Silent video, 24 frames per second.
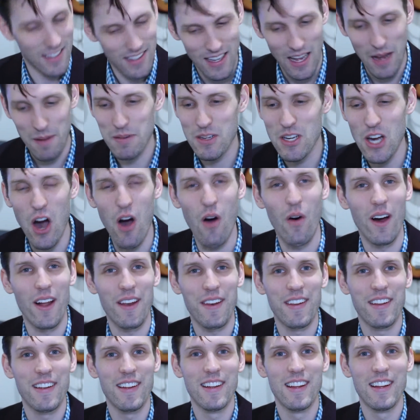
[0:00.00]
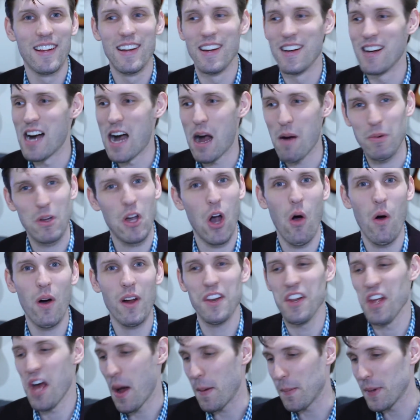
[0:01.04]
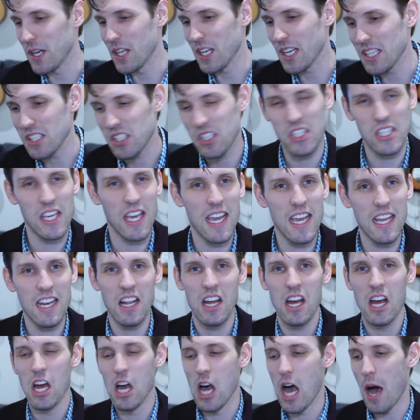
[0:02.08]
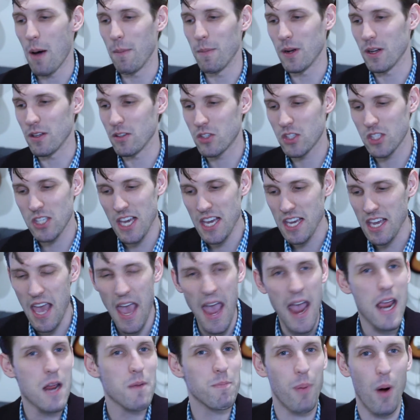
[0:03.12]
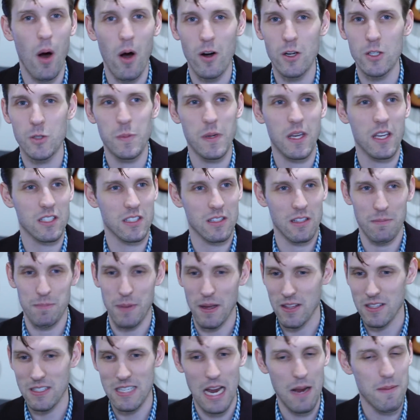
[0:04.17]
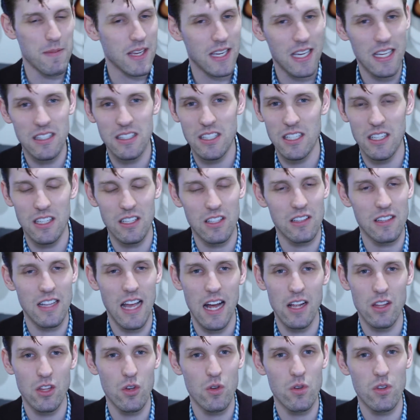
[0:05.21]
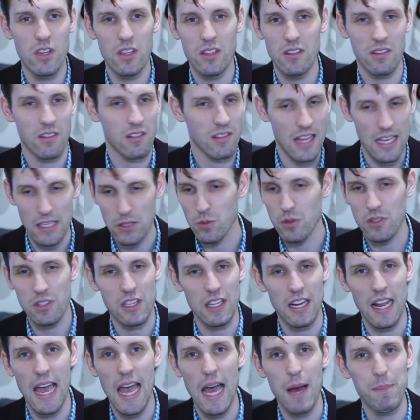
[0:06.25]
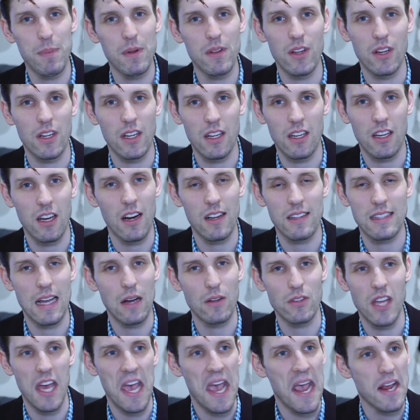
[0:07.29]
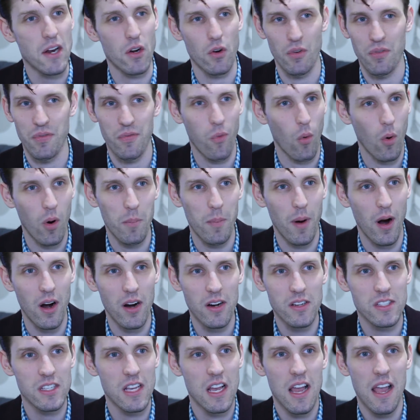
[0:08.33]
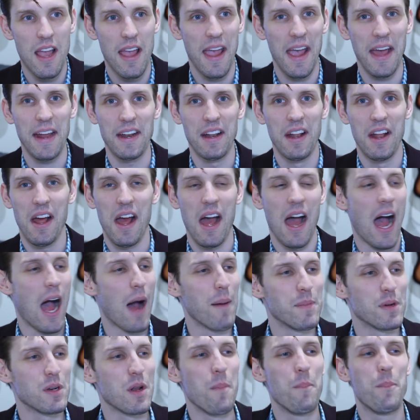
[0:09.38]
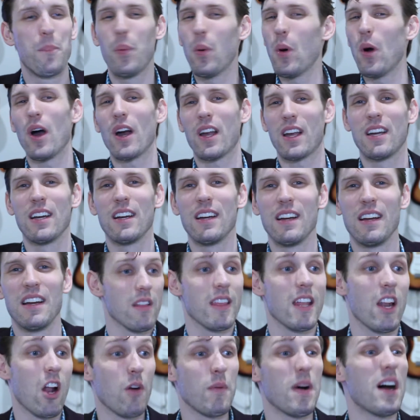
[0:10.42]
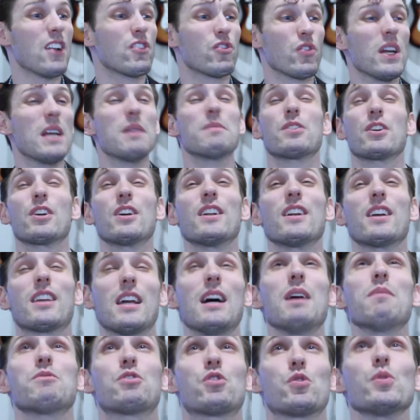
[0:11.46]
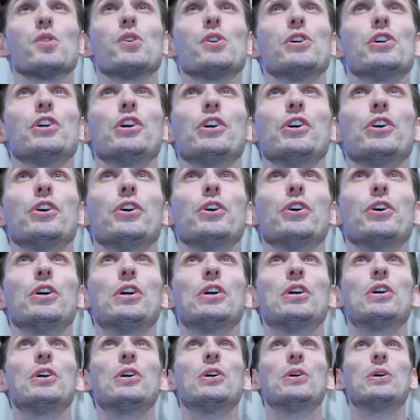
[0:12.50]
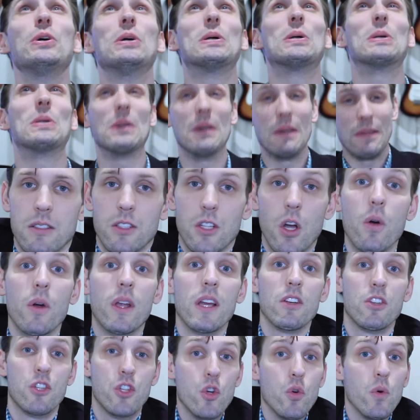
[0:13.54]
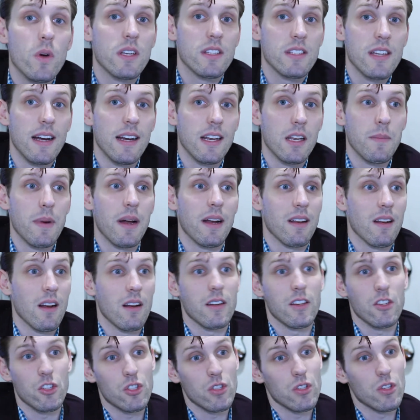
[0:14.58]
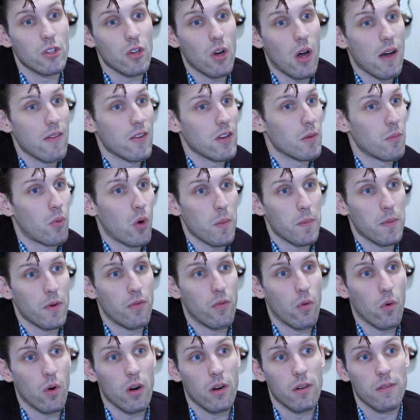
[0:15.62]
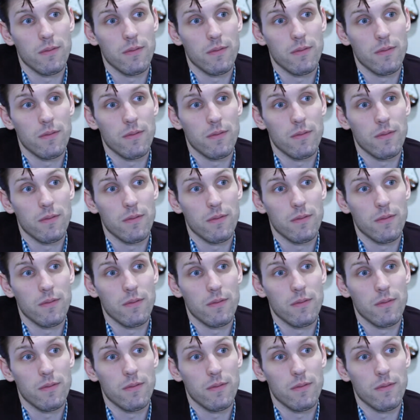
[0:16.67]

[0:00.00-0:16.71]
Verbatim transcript: I'm going. I'm going. I'm going to get seen. I'm going to sing eight bars because by the time they get to non union, that's what's going to happen. They're going to cut it down to eight or four bars. And I'm going to book. Then all my dreams are going to come true. Don't get too excited about an audition you don't have an appointment for.